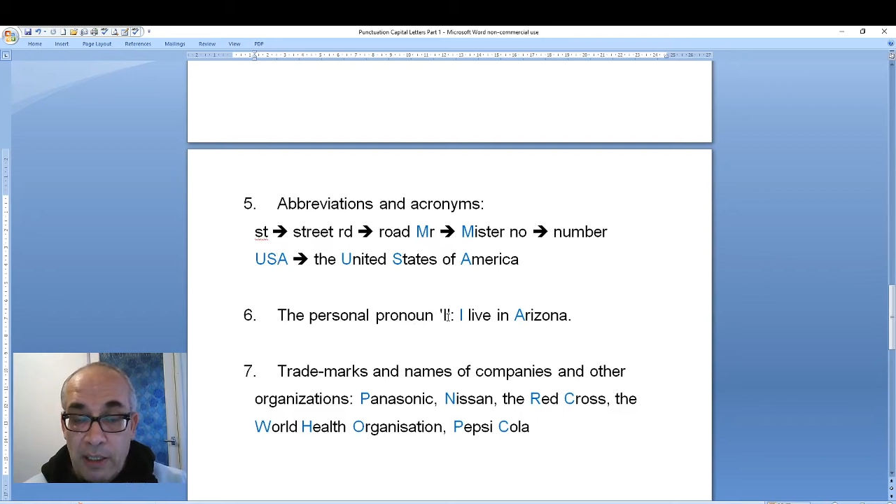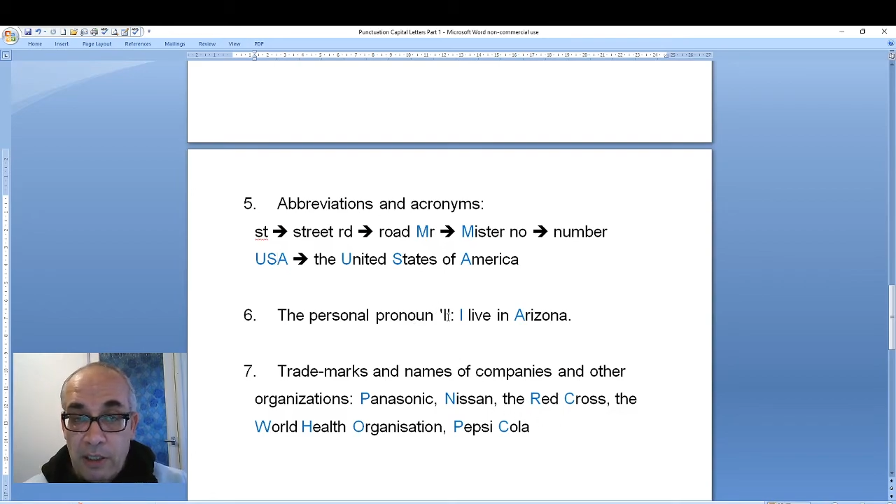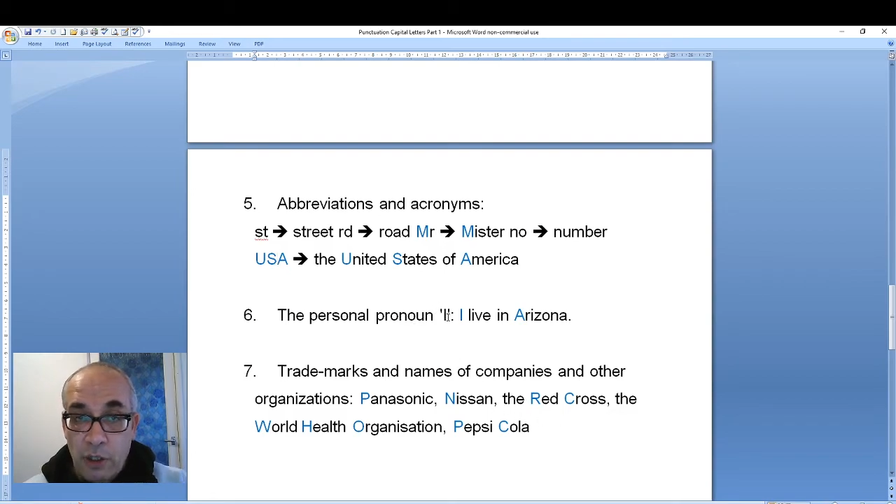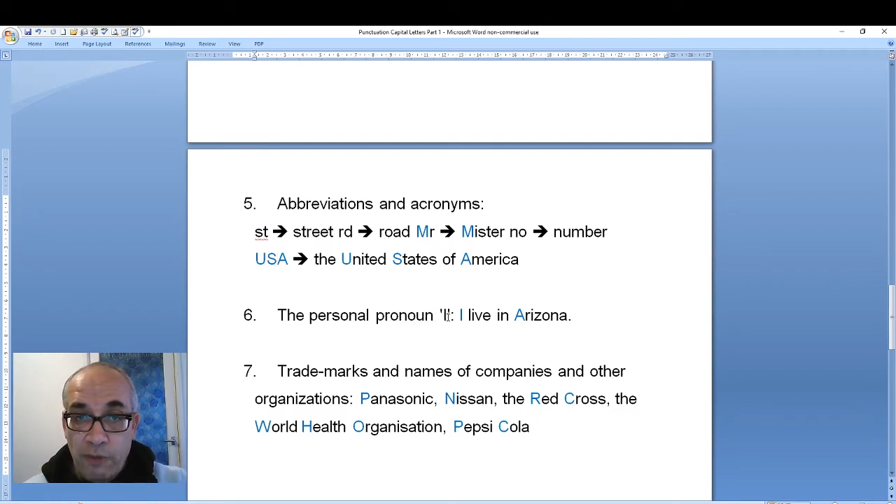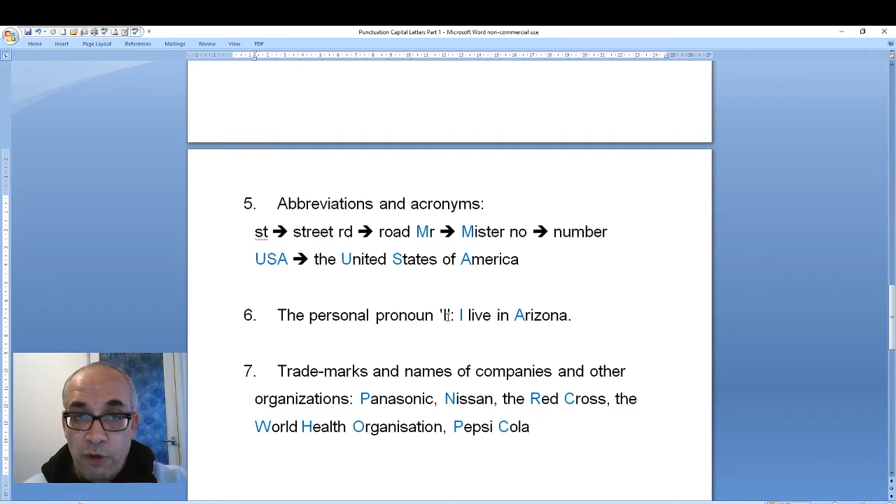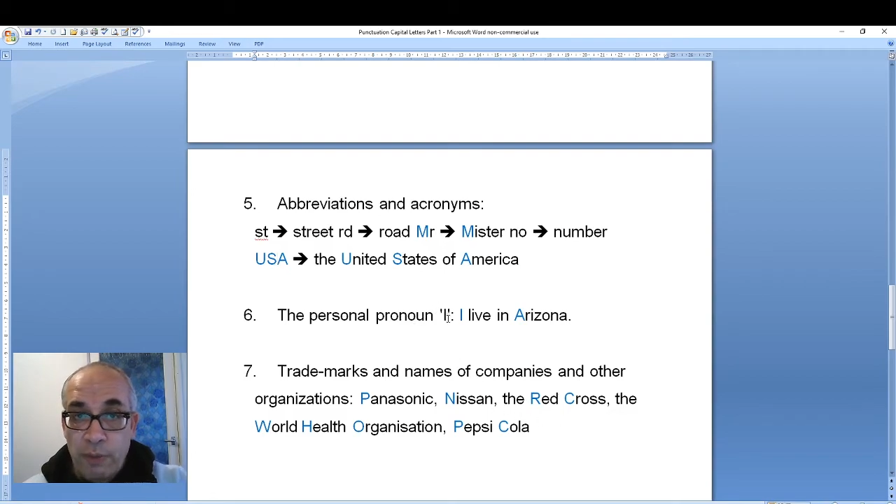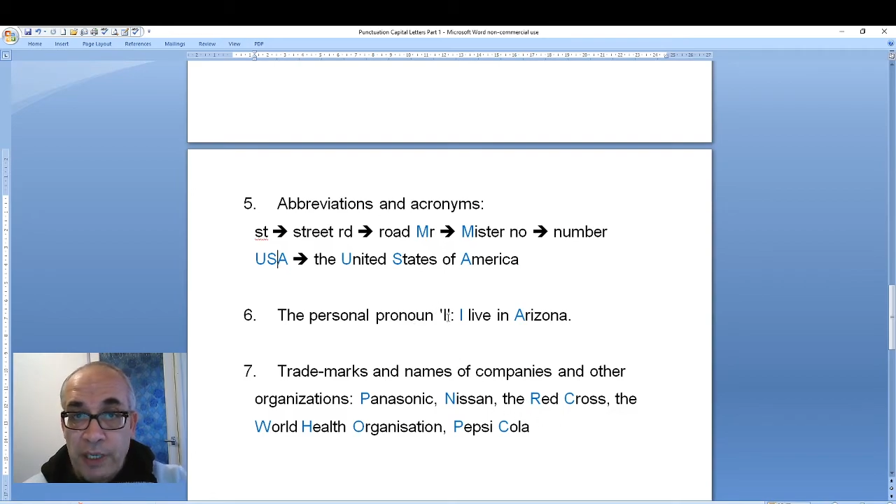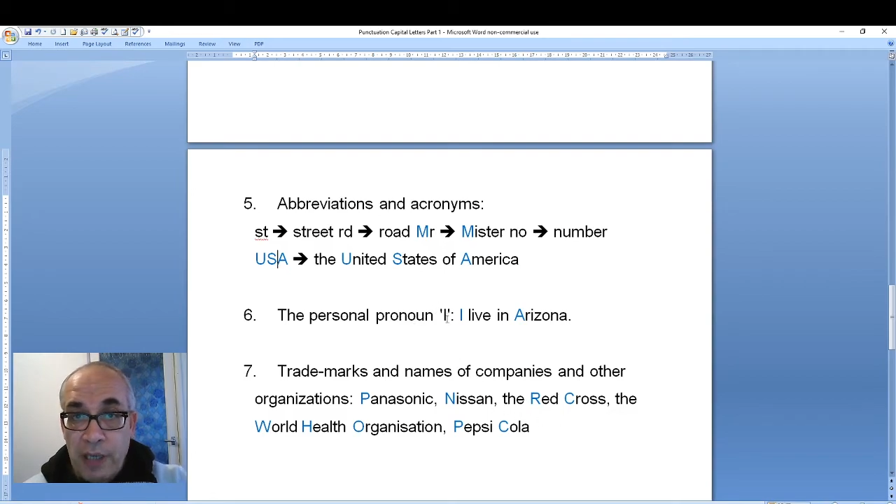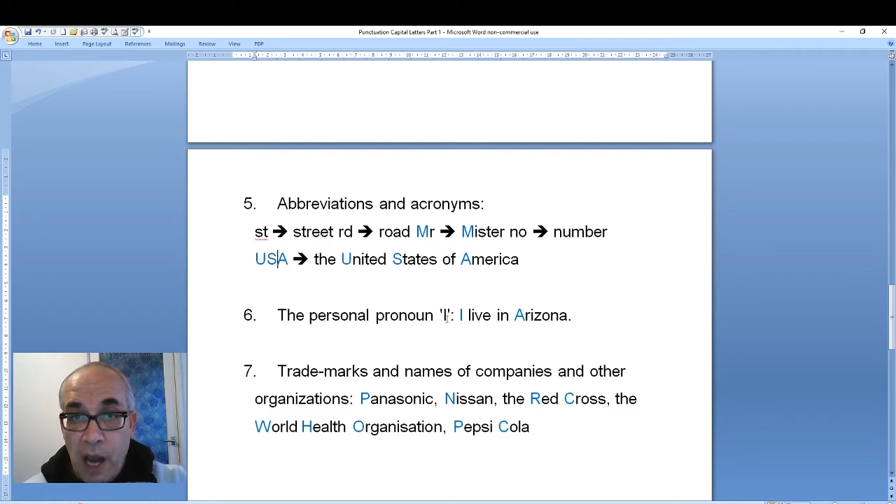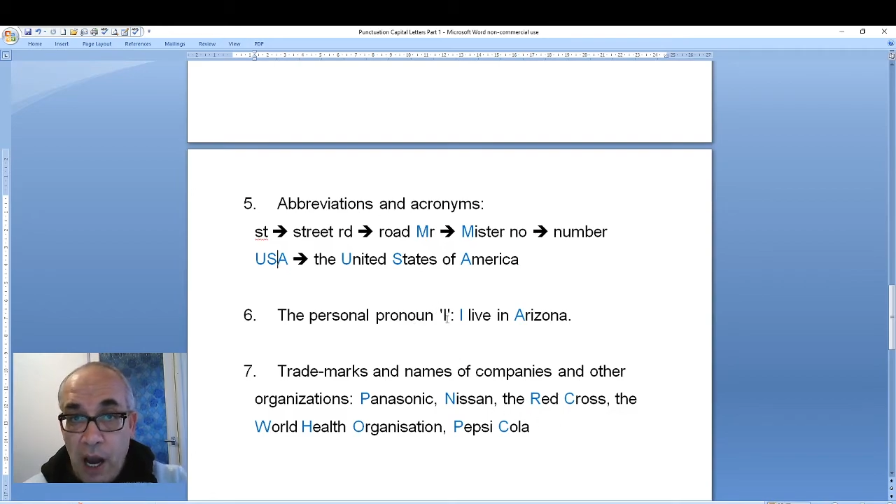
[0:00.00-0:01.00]
So if you mean
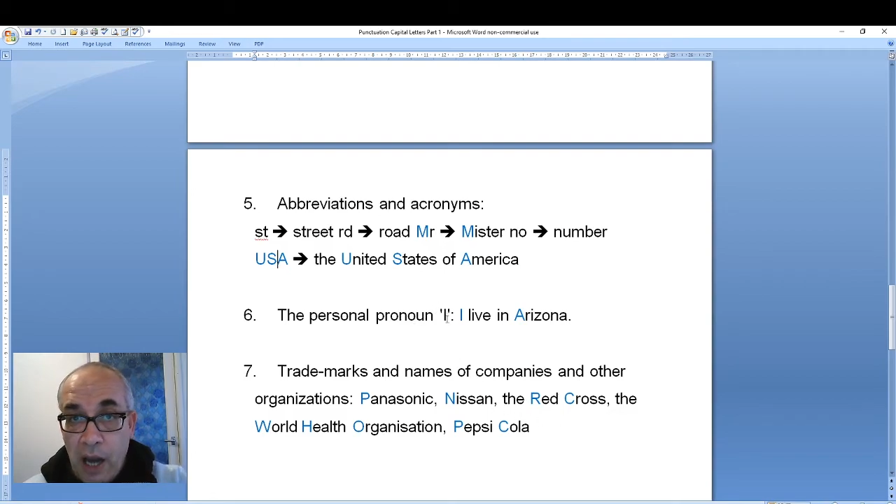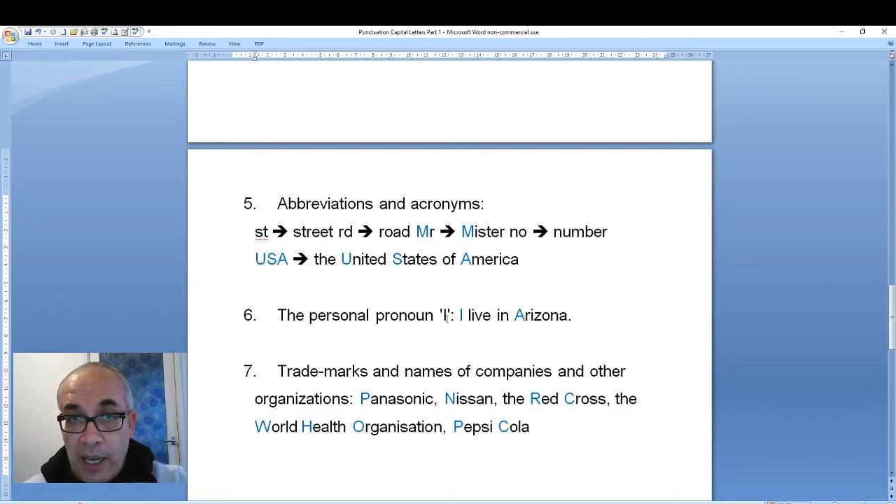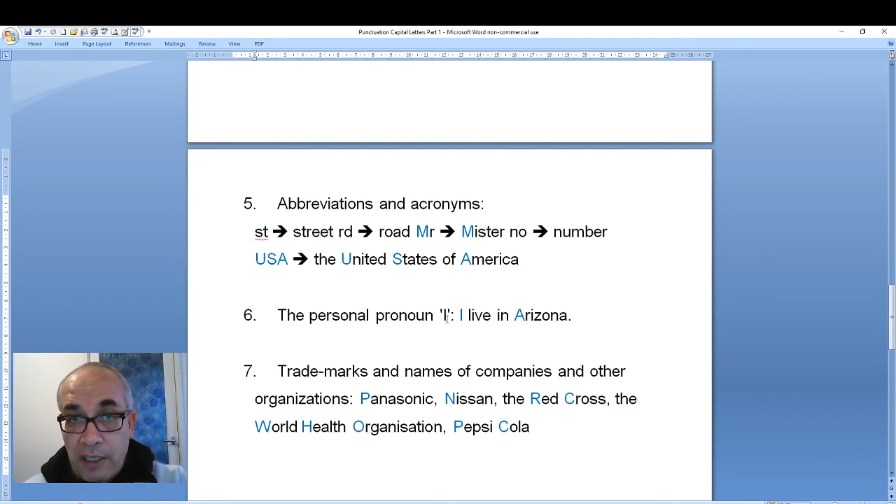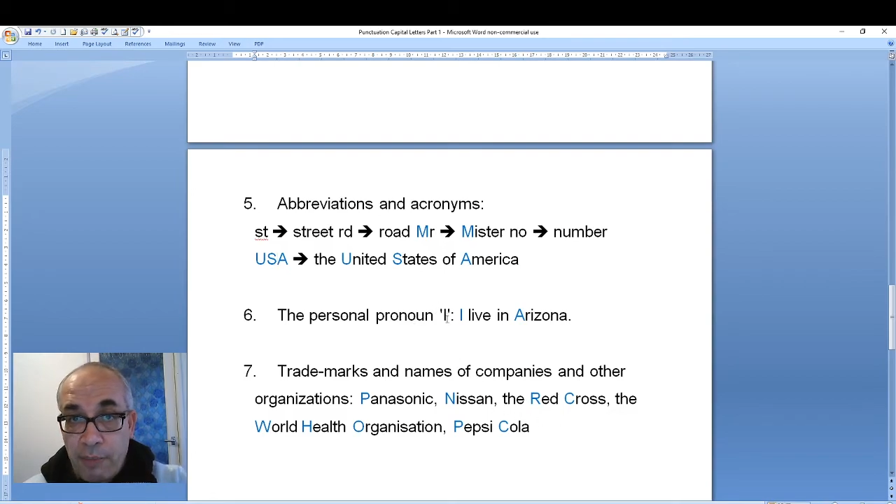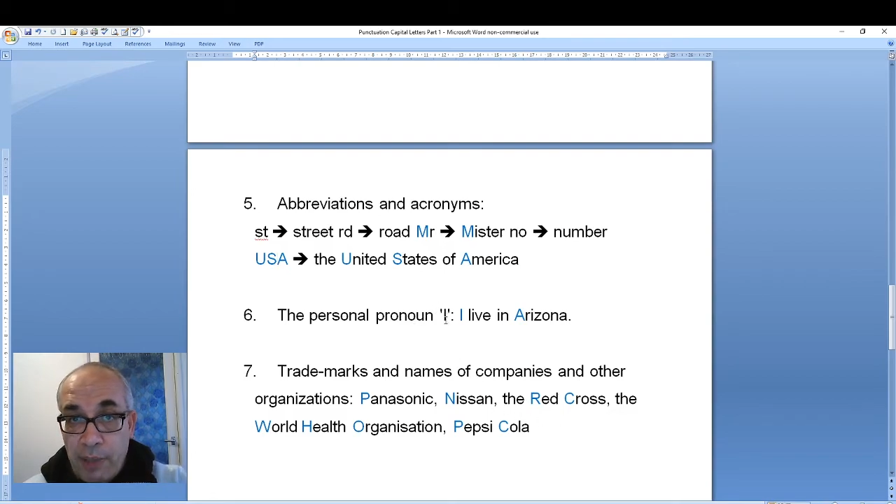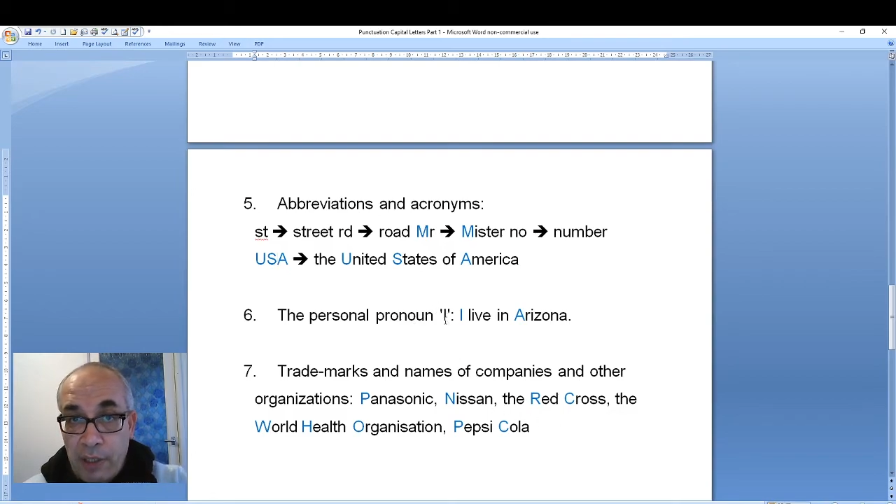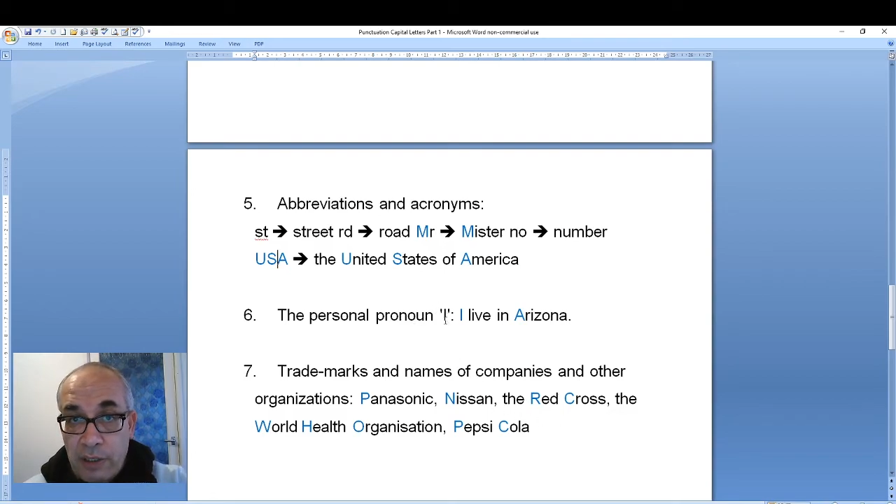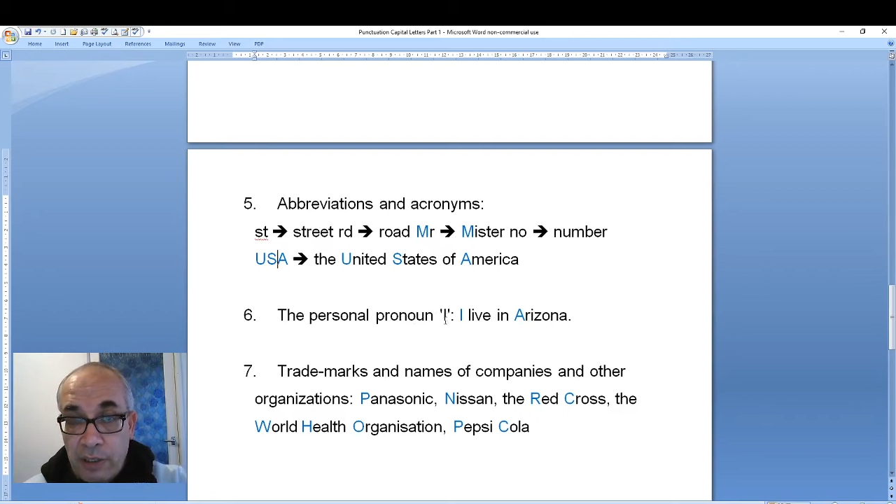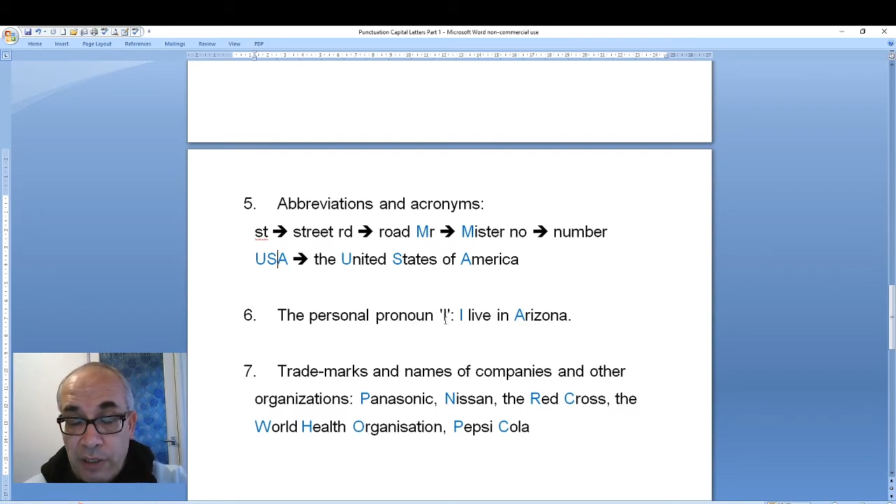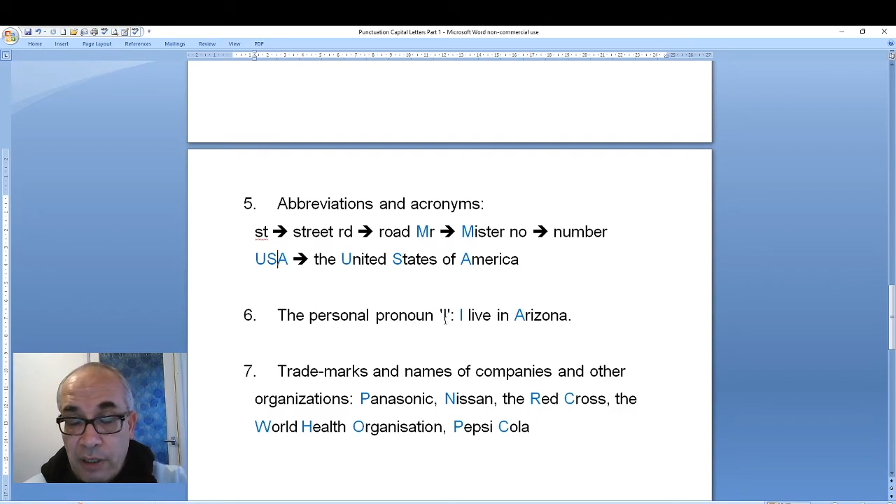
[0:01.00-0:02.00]
I as a
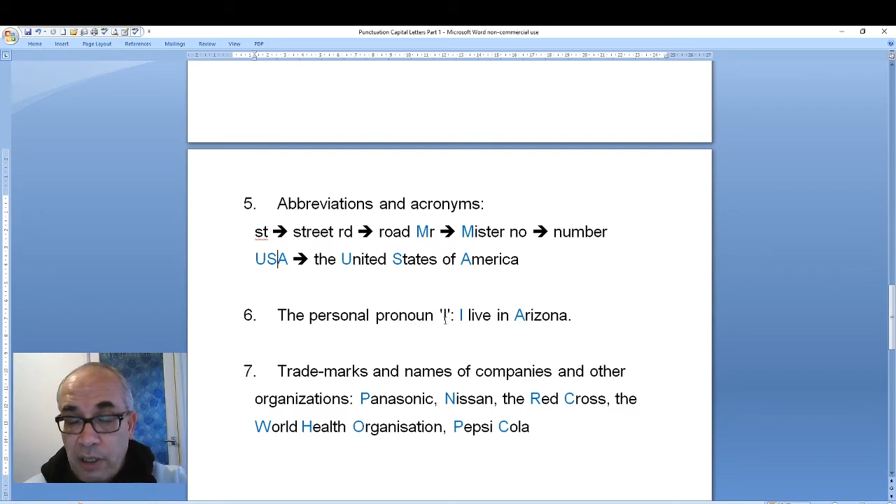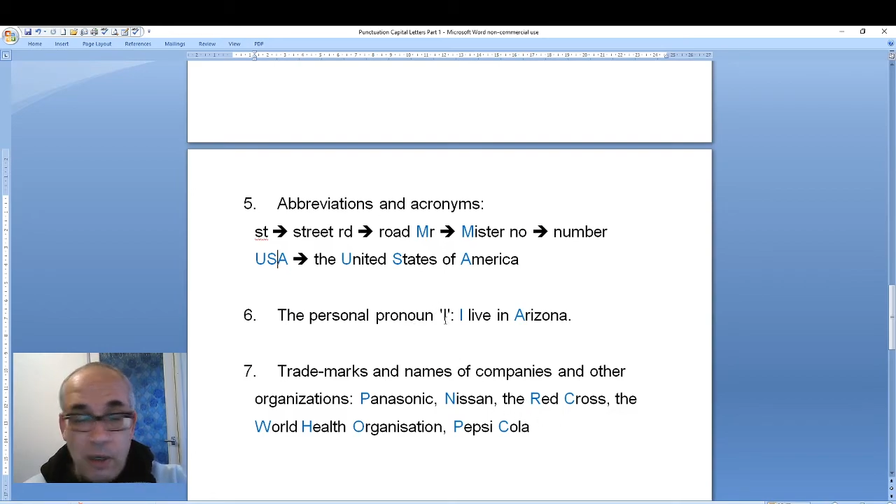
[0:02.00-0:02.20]
person,